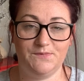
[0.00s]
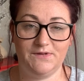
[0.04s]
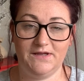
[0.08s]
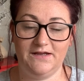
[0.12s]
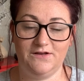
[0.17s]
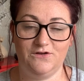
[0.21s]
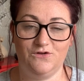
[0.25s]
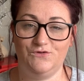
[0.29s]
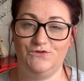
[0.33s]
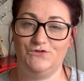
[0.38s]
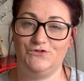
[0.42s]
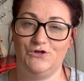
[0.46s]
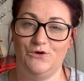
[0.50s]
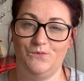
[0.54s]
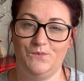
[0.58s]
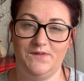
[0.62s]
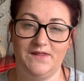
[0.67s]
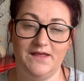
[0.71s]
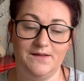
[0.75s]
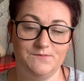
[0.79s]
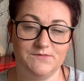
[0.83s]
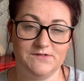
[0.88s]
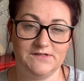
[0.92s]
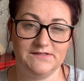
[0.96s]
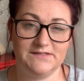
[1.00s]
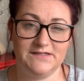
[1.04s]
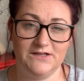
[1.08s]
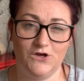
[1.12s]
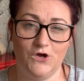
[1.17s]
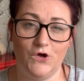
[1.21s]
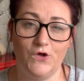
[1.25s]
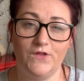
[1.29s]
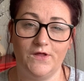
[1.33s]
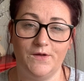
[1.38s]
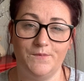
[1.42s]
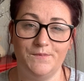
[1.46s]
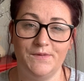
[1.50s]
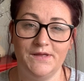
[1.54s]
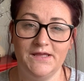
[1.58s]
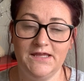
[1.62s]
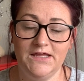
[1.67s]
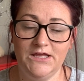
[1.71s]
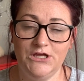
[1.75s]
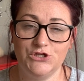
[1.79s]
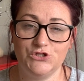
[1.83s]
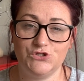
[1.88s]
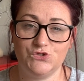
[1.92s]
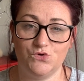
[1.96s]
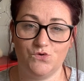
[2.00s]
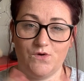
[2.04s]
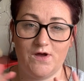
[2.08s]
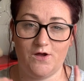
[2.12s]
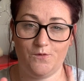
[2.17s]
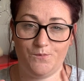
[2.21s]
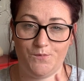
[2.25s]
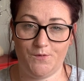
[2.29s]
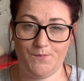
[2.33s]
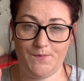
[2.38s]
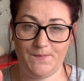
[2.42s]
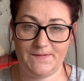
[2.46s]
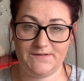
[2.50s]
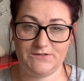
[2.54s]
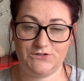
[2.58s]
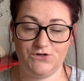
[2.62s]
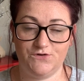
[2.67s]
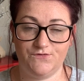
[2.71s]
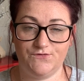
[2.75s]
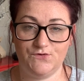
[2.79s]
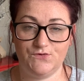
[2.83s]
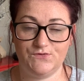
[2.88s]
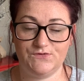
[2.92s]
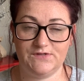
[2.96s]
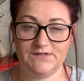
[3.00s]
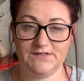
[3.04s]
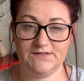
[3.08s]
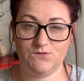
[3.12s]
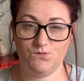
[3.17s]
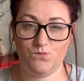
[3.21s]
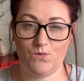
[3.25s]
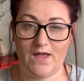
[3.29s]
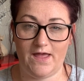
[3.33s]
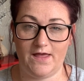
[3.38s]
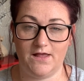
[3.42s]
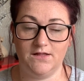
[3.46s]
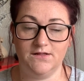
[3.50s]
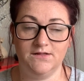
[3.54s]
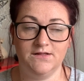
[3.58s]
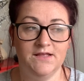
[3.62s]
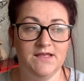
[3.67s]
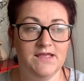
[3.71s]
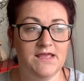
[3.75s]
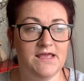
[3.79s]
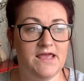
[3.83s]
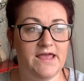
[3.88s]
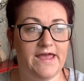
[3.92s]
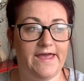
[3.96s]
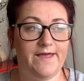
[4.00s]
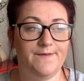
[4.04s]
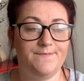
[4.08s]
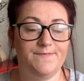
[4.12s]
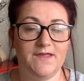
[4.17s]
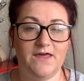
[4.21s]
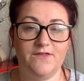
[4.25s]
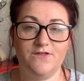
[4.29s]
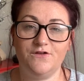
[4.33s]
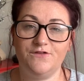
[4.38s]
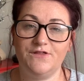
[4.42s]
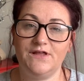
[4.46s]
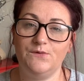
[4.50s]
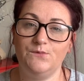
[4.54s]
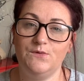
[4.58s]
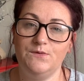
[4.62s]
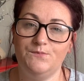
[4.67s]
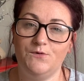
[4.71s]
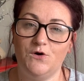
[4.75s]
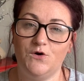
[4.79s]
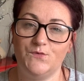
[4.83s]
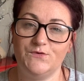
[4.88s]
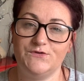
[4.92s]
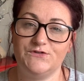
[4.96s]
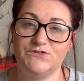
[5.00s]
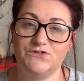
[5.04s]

playing non-stop with them since he got them. So I'll pop a picture of those as well. And the other thing we bought was